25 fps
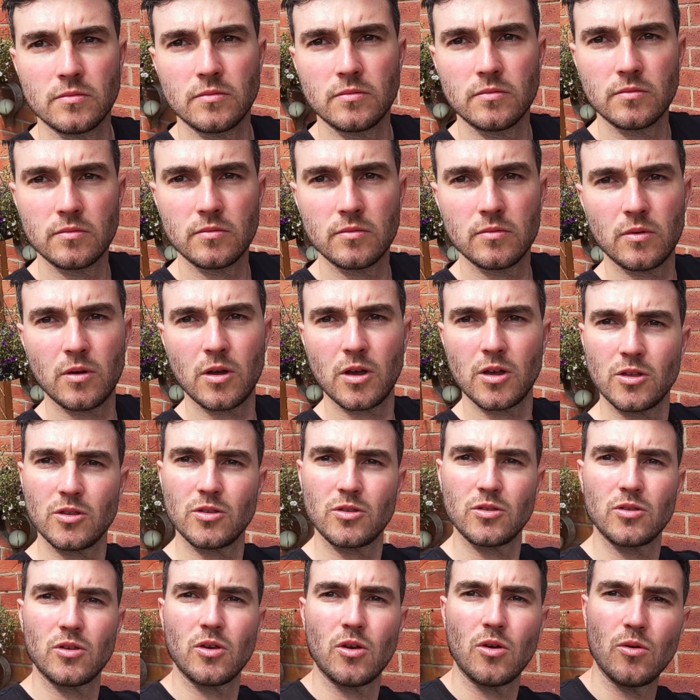a second on the
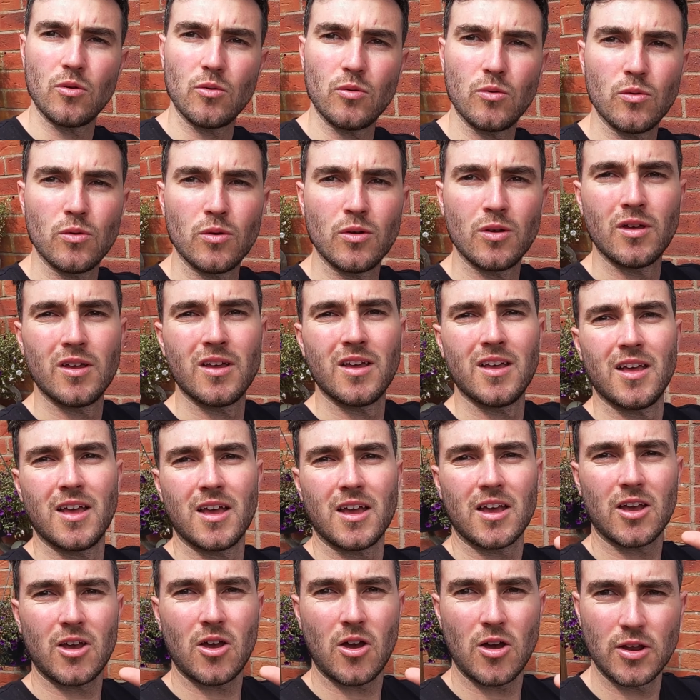front, so
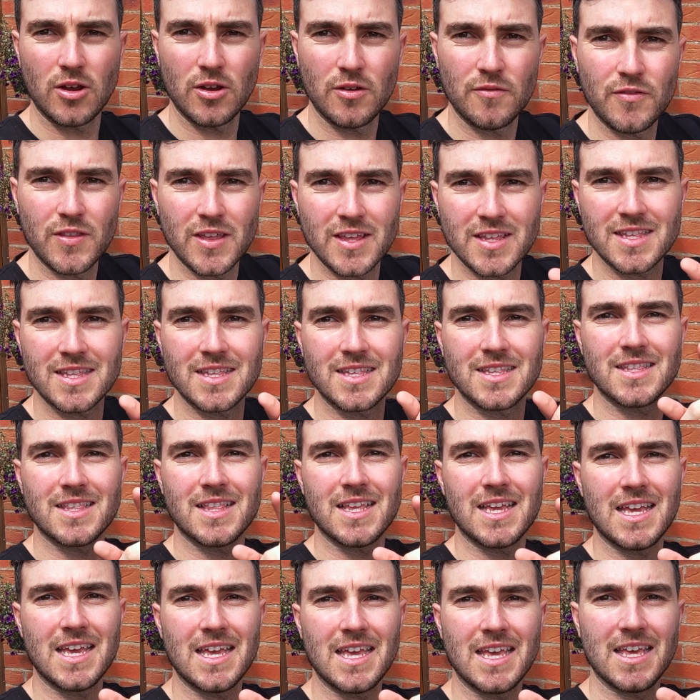certainly usable for
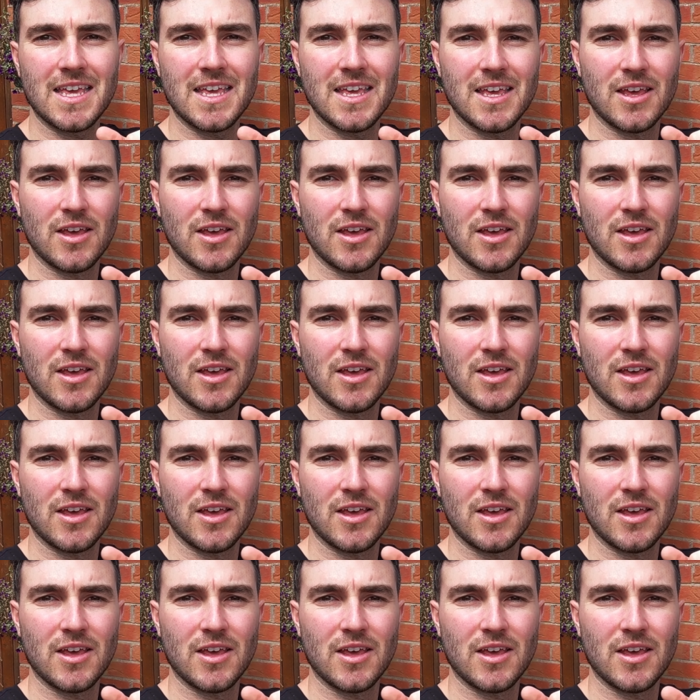sure.